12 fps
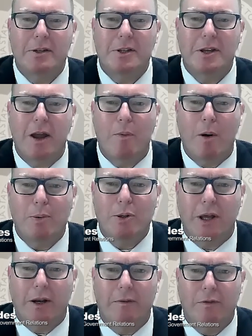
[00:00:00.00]
is State
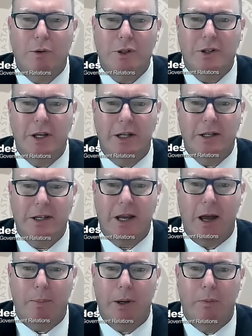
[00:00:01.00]
Representative Christina
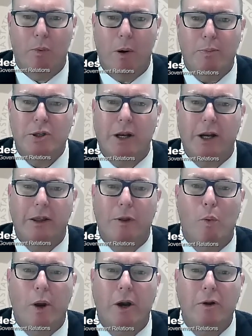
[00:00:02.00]
Sappey, representing
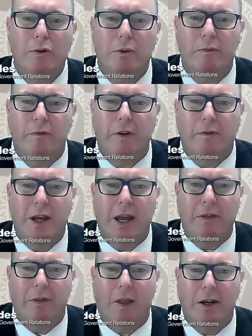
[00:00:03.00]
the
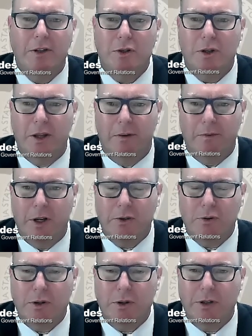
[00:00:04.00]
158th Legislative
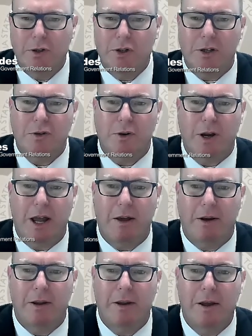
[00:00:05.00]
District in Chester
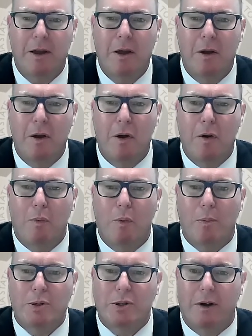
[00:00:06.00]
County.
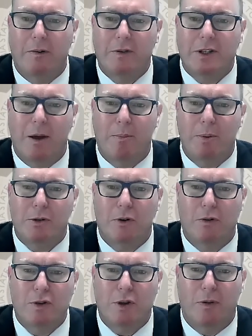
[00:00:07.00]
Representative Sappey
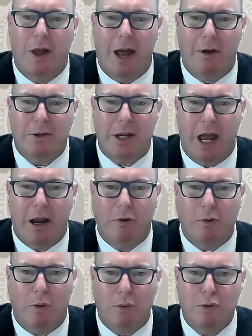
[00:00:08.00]
serves on the House
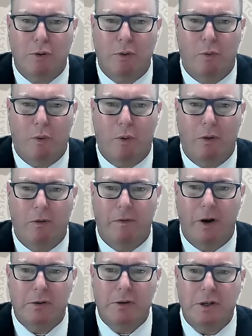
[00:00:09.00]
Agriculture and Rural
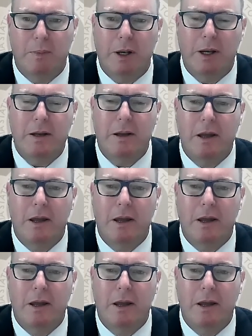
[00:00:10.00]
Affairs Committee,